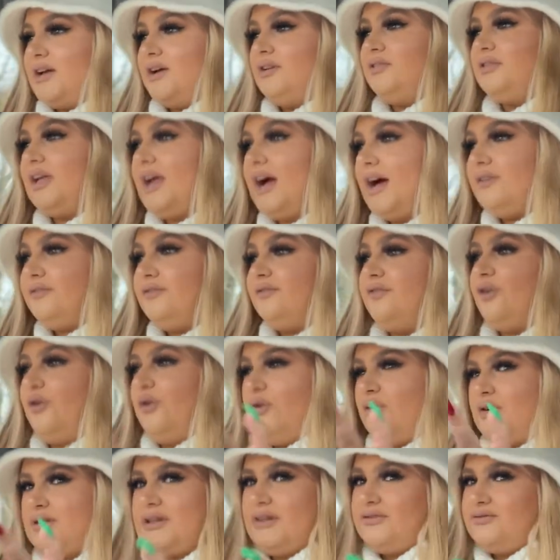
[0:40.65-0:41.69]
I only had 4
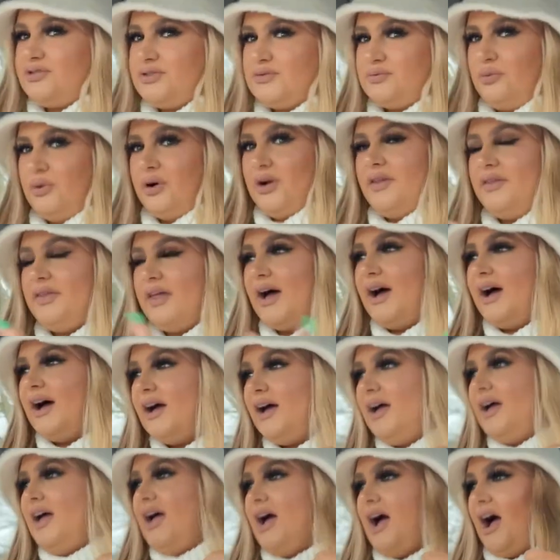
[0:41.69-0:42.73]
because I've just worked there.
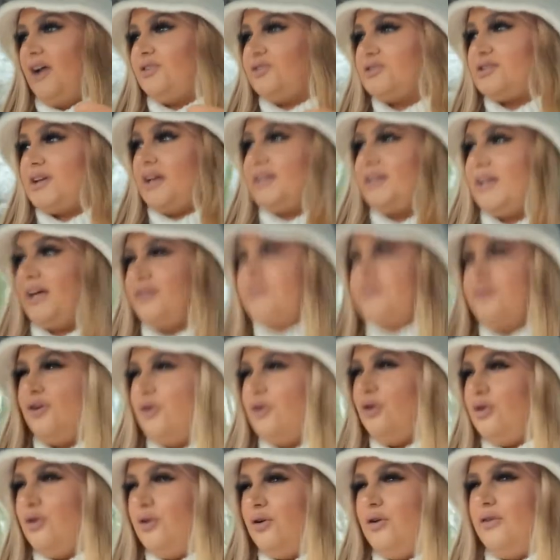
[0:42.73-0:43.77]
I just had like
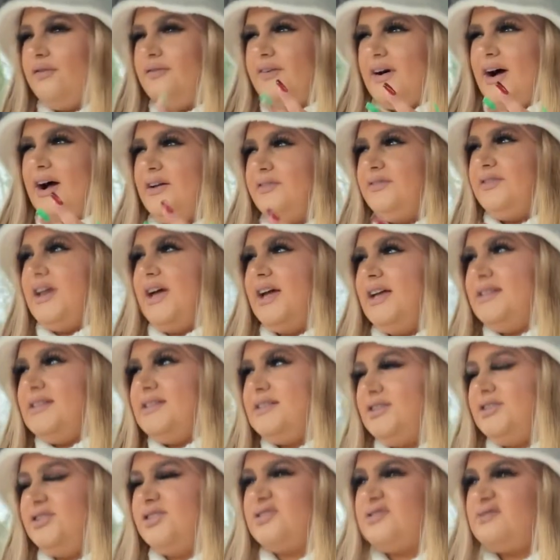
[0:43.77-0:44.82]
4 or 5 days
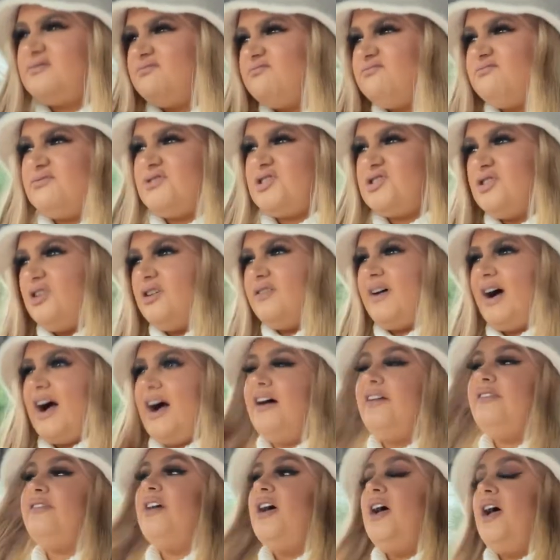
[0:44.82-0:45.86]
to just sort of
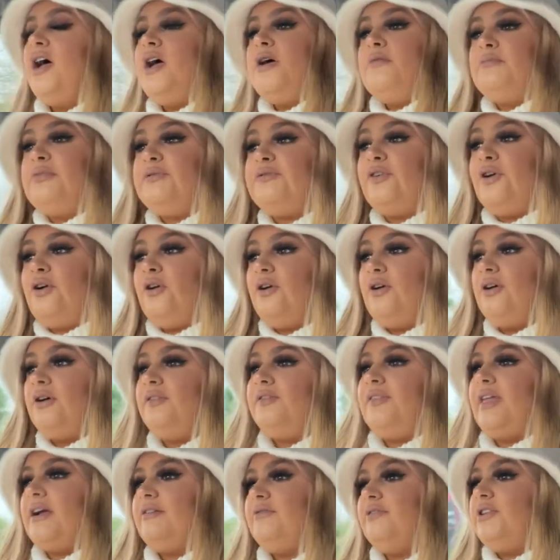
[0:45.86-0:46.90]
have before
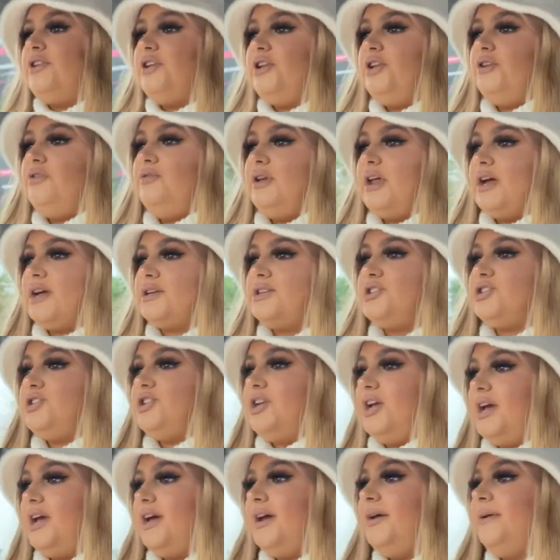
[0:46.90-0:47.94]
they renew next
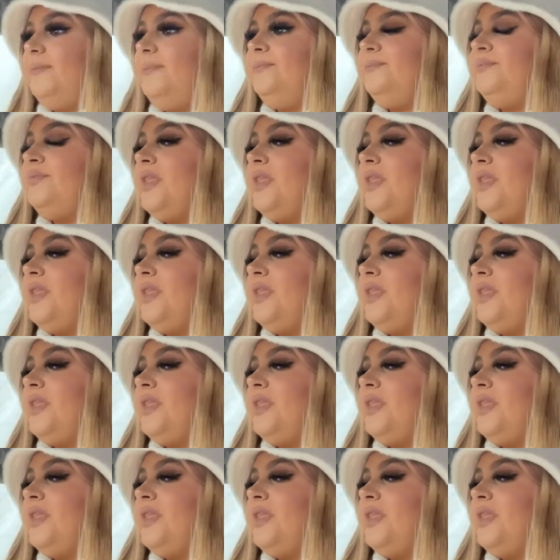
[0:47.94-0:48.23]
year.